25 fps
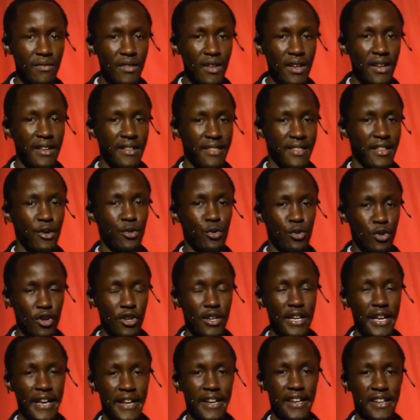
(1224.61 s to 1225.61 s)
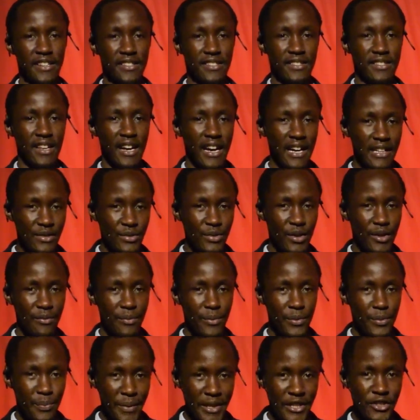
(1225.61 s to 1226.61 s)
in the rural areas, as we have
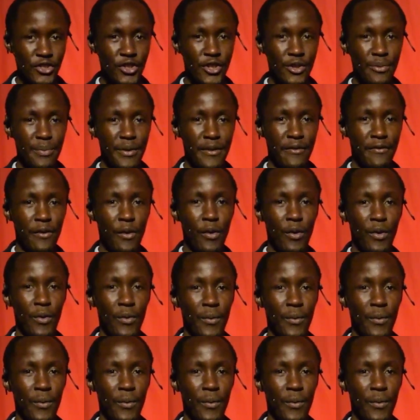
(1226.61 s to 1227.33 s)
mentioned before,